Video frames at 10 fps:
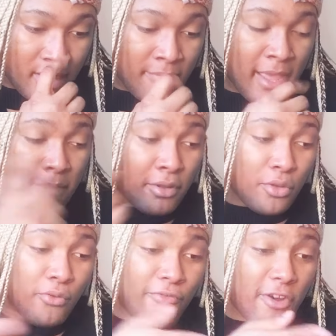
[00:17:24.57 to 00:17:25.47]
And maybe
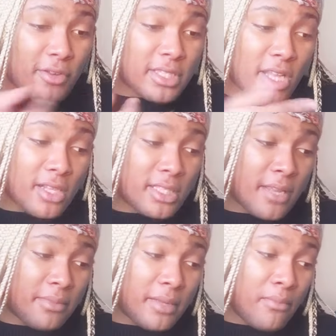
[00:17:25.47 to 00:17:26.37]
you focused on
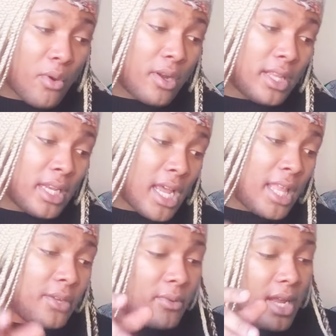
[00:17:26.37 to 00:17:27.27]
something more than the
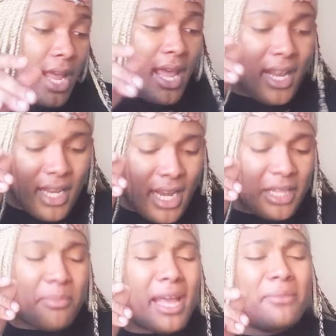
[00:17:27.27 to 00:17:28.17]
other one. And then
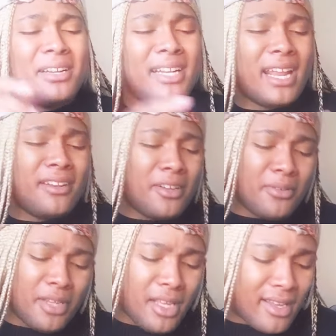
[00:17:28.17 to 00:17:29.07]
at the bottom of the deck,
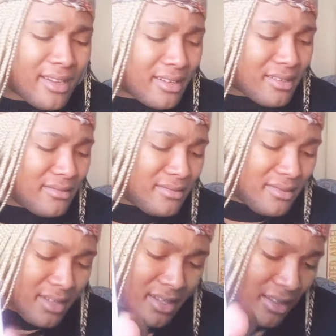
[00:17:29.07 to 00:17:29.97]
look.
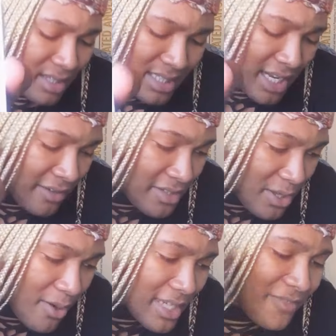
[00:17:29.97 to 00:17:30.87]
The Ten of
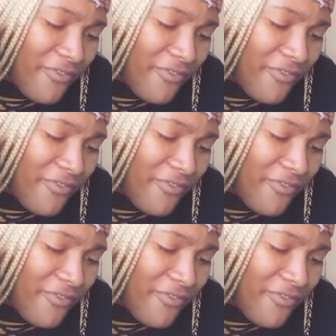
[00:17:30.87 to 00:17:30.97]
Swords.